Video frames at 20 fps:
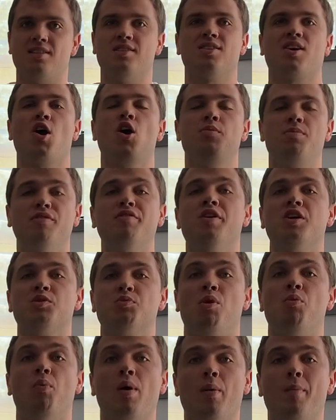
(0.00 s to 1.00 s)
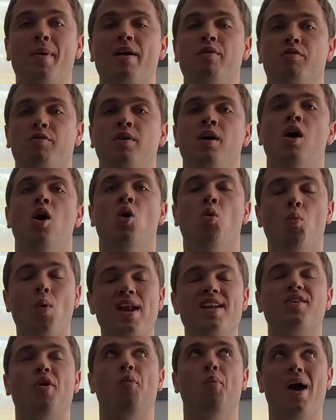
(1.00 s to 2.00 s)
I hope the first one
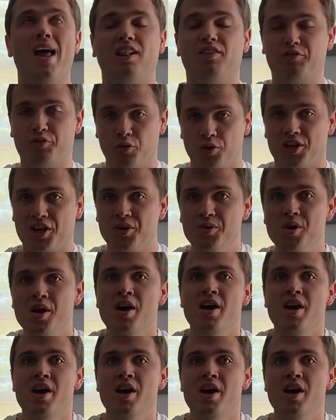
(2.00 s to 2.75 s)
went well for you,